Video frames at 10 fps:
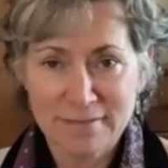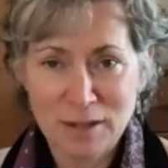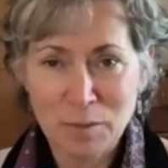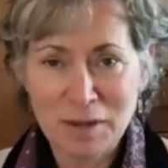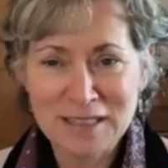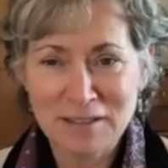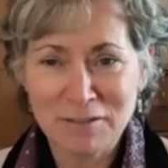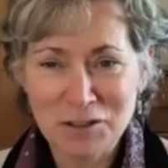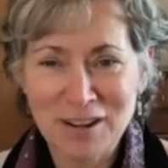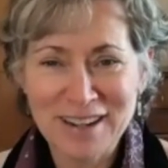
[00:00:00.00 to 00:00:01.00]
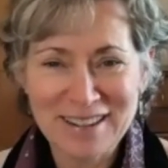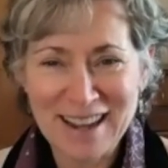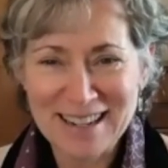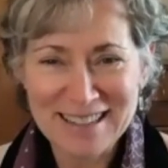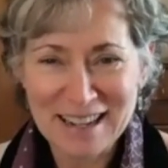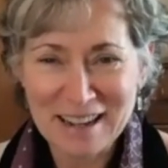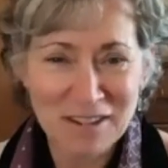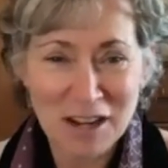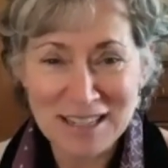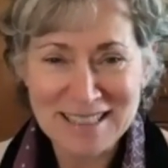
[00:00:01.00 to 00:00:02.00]
Nobody's ever shrunk yet. I haven't
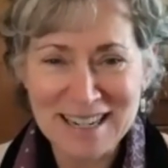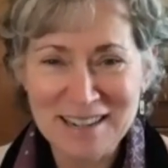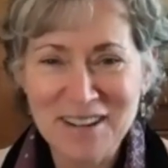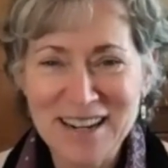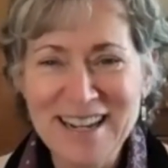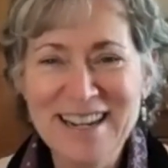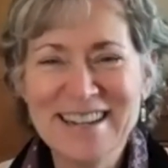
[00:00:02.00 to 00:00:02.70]
lost anybody.